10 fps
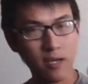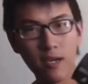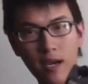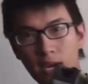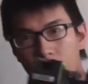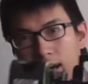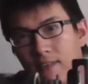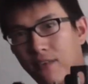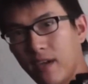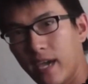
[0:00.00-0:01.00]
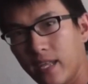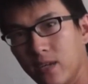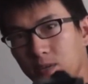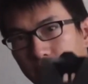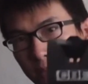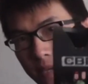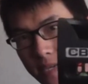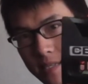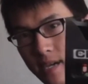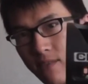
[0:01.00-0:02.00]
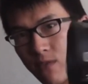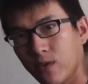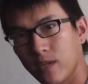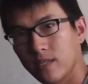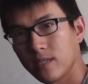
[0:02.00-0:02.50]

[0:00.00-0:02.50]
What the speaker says: I have a new CBE sight for it. It's a